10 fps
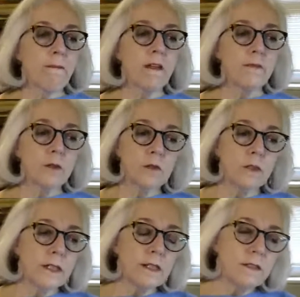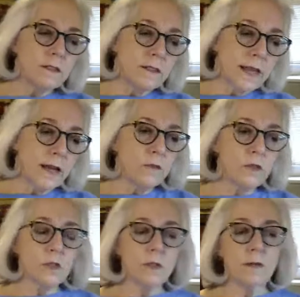If you're looking
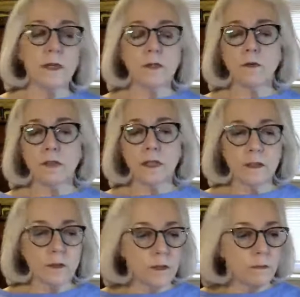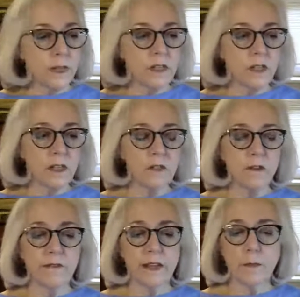downstream and you think there's dementia in
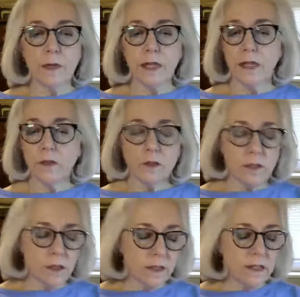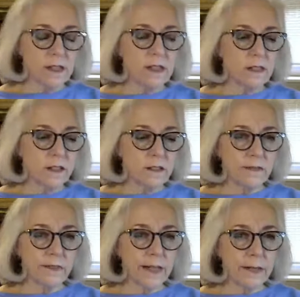your family and you're starting to see signs
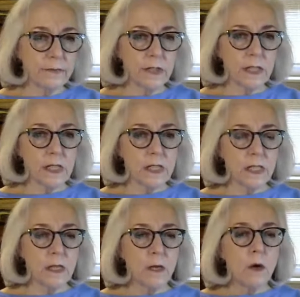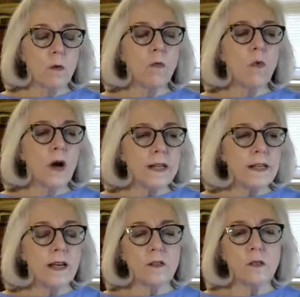of forgetfulness, why
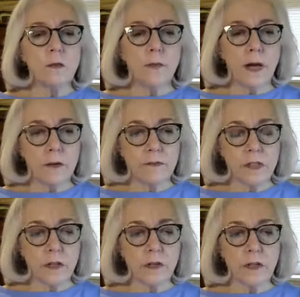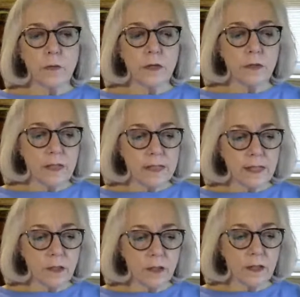not do a power of attorney where you can
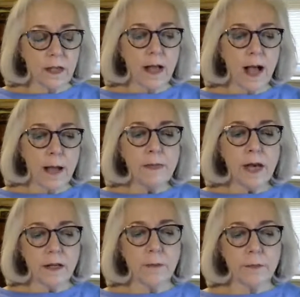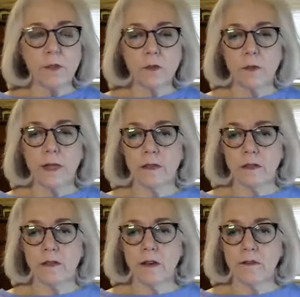say, look, I'm not up to doing
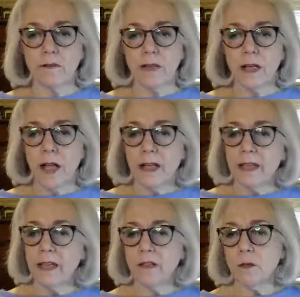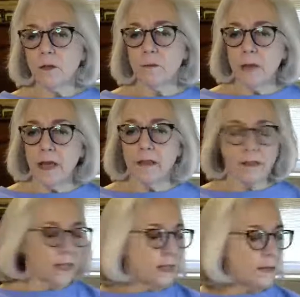this stuff. I can't do the math.
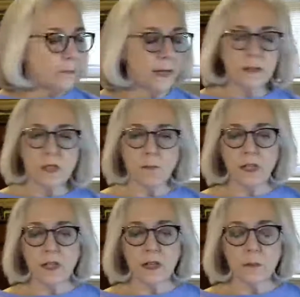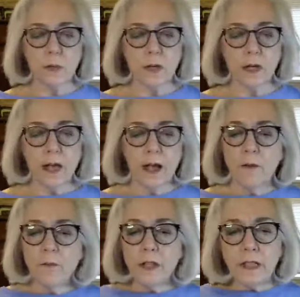I can't balance my checkbook.
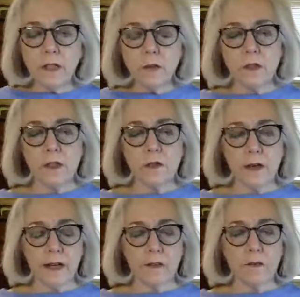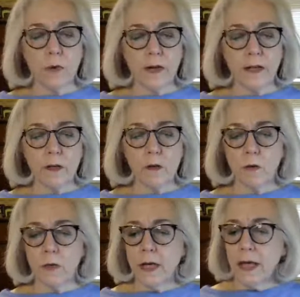I'm really losing track of what I
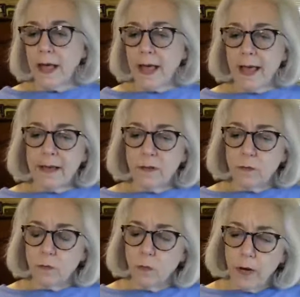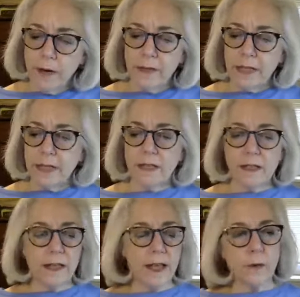own and where it
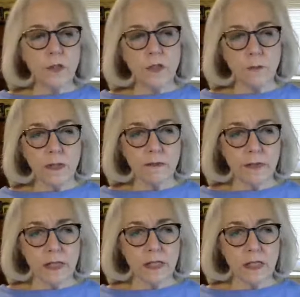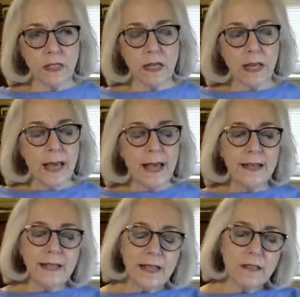is and how it should be invested. And
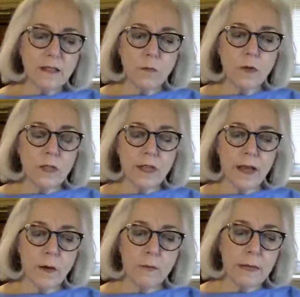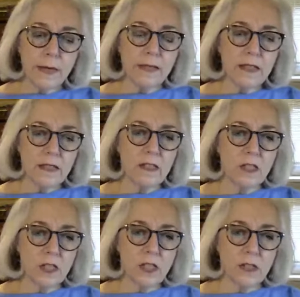I need someone to help me make these
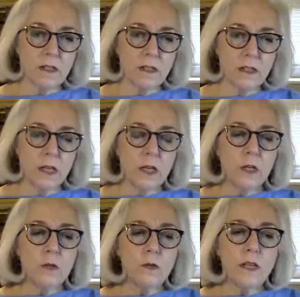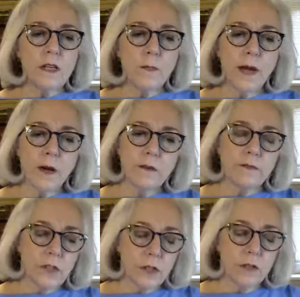decisions. You need a power
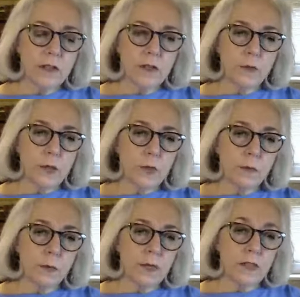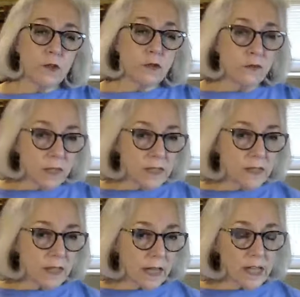of attorney in which you appoint a
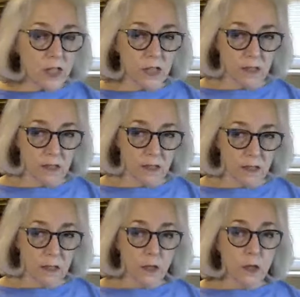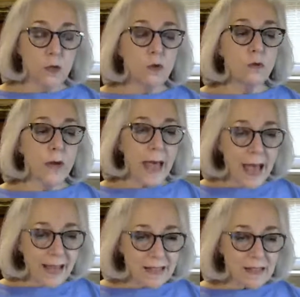trusted agent to
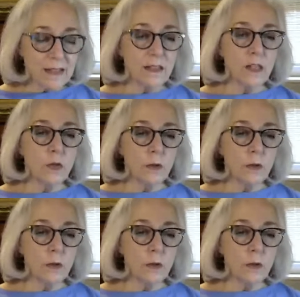act in